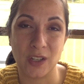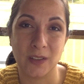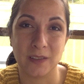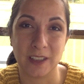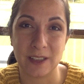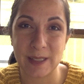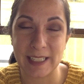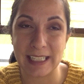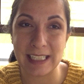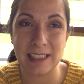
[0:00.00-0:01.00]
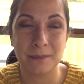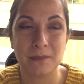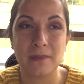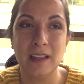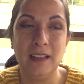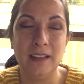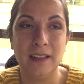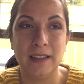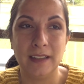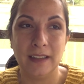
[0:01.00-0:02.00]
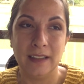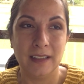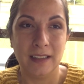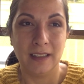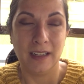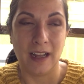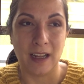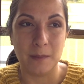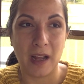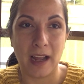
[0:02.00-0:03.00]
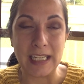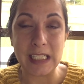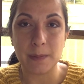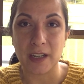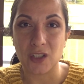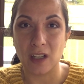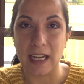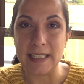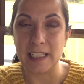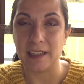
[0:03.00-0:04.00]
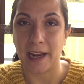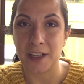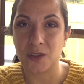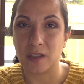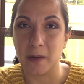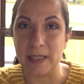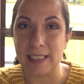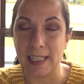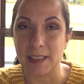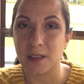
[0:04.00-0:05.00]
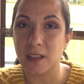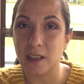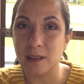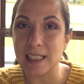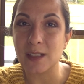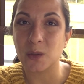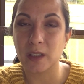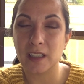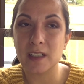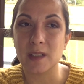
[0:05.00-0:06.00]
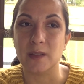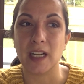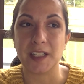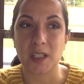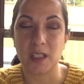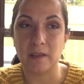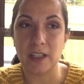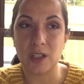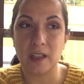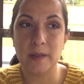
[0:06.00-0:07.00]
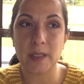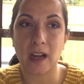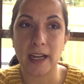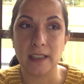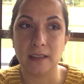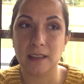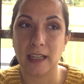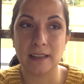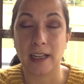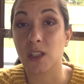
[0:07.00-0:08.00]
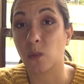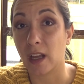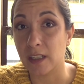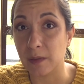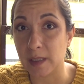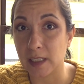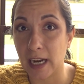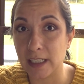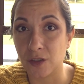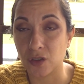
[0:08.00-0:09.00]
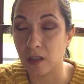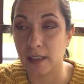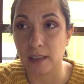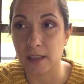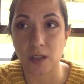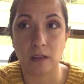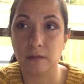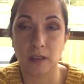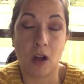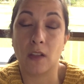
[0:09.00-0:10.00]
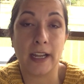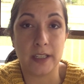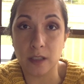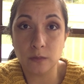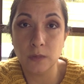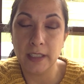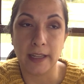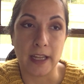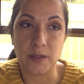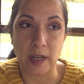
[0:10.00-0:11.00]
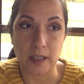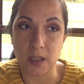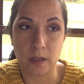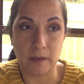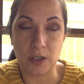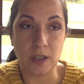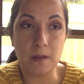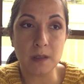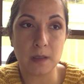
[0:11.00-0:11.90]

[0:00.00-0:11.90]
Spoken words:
University. I specialize in gastrointestinal disorders, so digestive issues. That's what I do as a dietitian. That's all I do is digestive issues.